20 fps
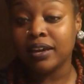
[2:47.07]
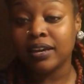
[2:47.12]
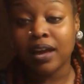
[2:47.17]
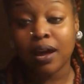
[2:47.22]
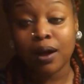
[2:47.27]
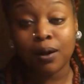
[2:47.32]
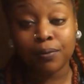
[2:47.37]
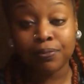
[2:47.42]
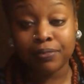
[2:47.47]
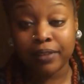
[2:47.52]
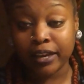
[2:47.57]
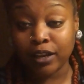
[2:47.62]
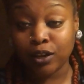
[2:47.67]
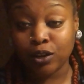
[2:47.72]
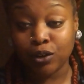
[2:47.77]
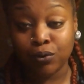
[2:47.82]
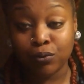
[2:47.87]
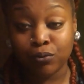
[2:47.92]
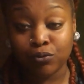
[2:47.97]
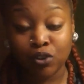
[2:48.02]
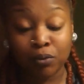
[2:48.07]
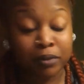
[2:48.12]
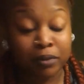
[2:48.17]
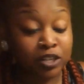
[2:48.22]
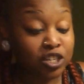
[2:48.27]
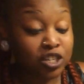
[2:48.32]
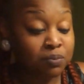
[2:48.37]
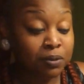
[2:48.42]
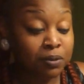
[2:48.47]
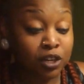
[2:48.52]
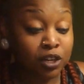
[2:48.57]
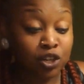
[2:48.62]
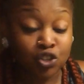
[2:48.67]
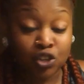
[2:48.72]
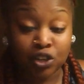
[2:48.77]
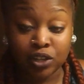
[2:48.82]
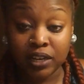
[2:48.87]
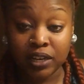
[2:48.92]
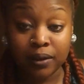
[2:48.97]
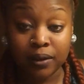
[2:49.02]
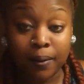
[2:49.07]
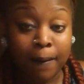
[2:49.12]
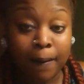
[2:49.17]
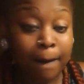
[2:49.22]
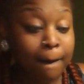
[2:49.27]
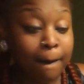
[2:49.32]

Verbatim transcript: y'all, thank you so much. It's been a journey.